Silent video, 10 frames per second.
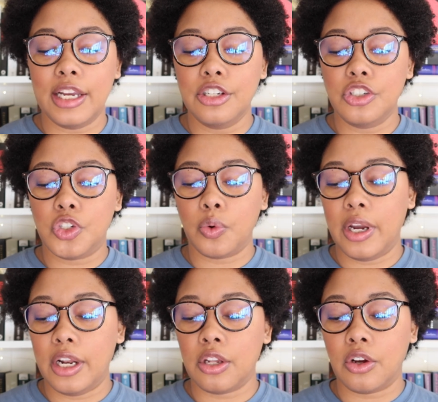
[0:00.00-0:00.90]

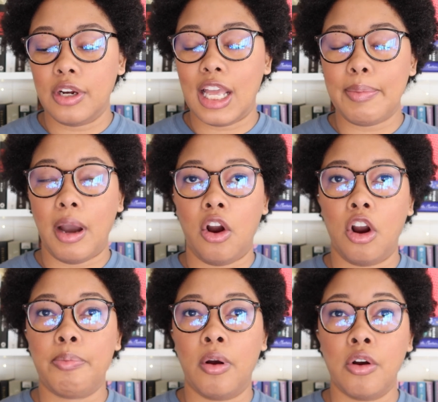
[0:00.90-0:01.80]
enjoyed learning about
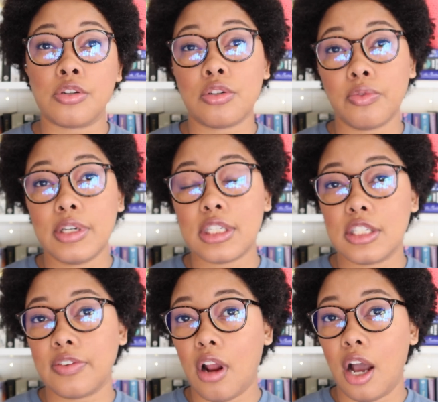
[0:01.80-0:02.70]
her personal
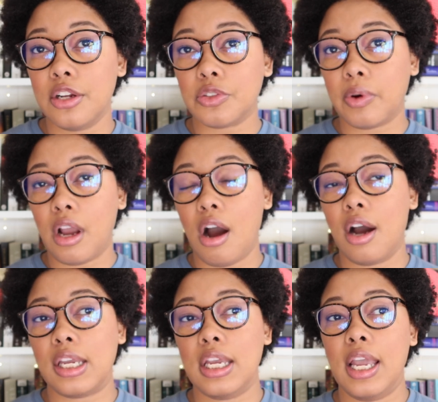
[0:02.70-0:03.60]
reasons for not enjoying
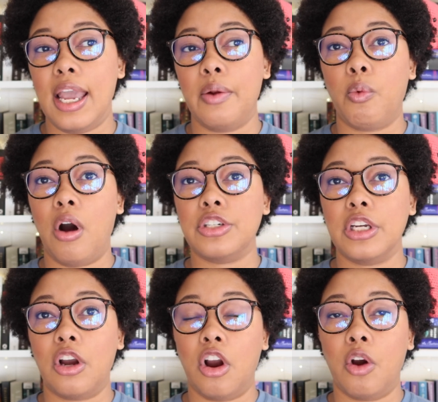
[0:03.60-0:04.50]
hockey and
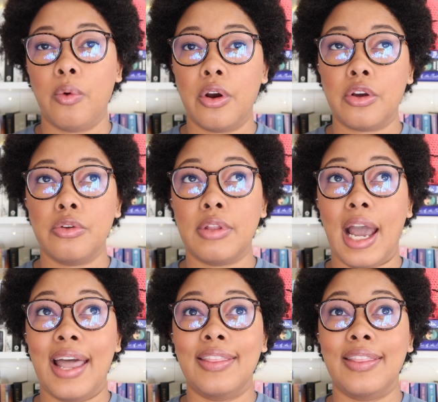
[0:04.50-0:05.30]
watching her work through that,